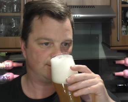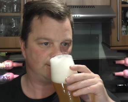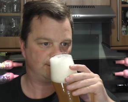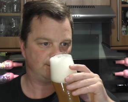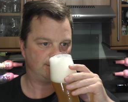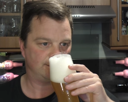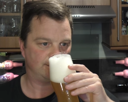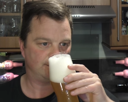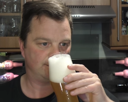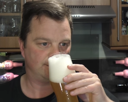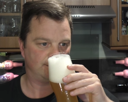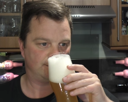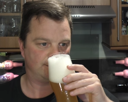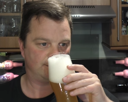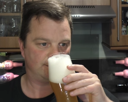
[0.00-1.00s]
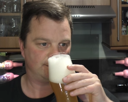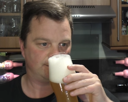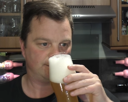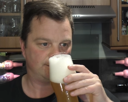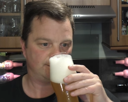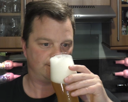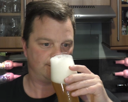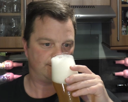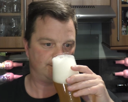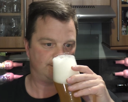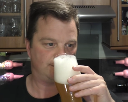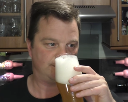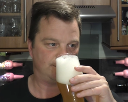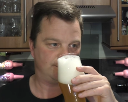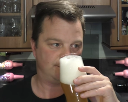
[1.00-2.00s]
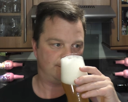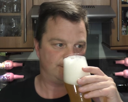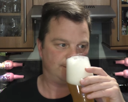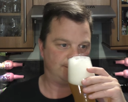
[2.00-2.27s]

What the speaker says: Nothing is said.